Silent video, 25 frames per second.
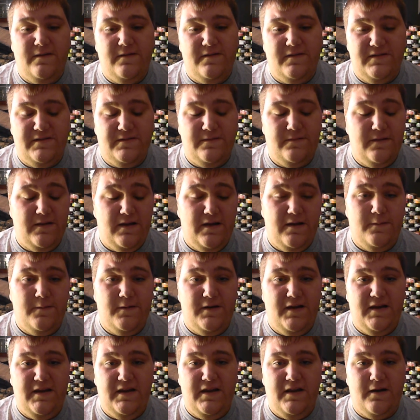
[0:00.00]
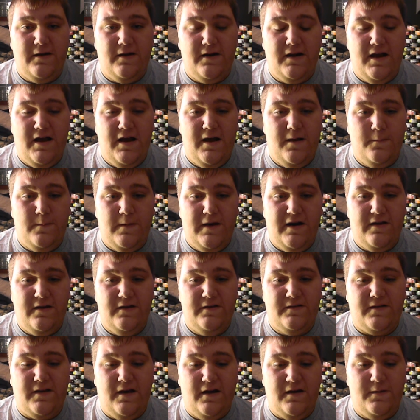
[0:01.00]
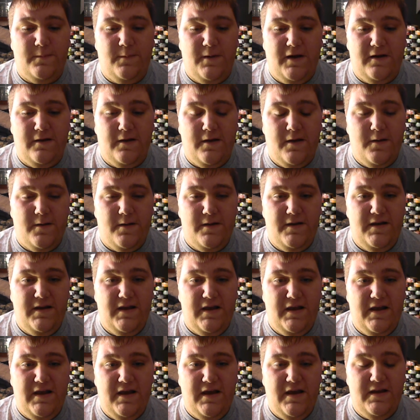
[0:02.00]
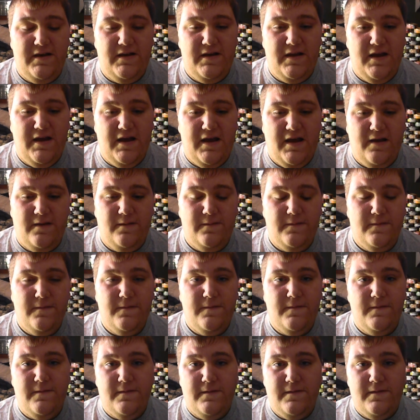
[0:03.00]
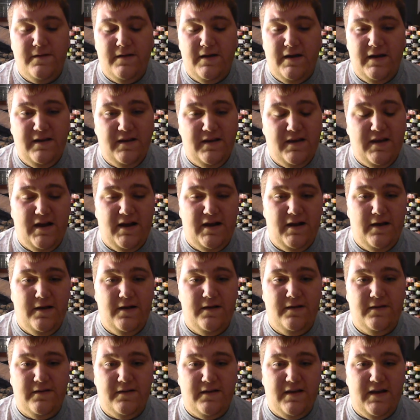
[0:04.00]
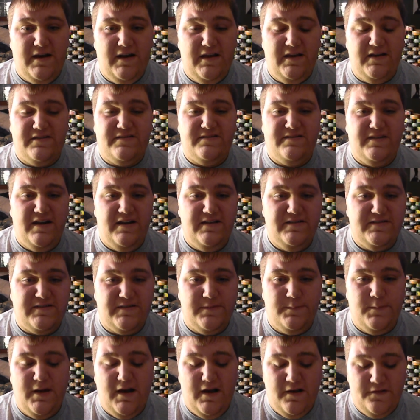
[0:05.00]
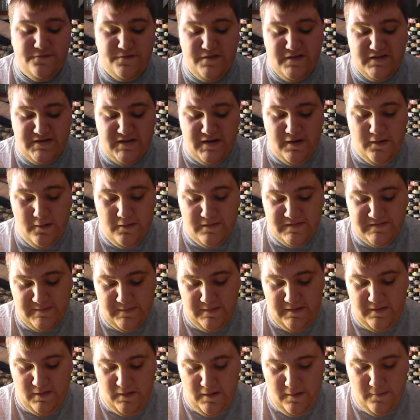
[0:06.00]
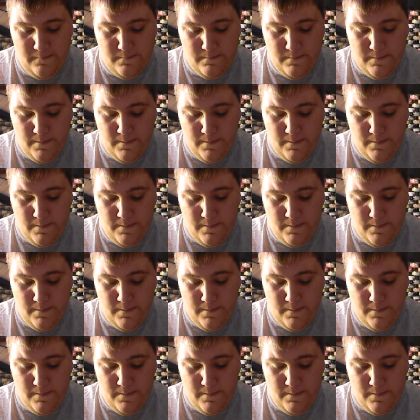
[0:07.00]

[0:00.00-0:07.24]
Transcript: I want to hear where you're talking about going, and I can kind of exchange some fishing holes with you.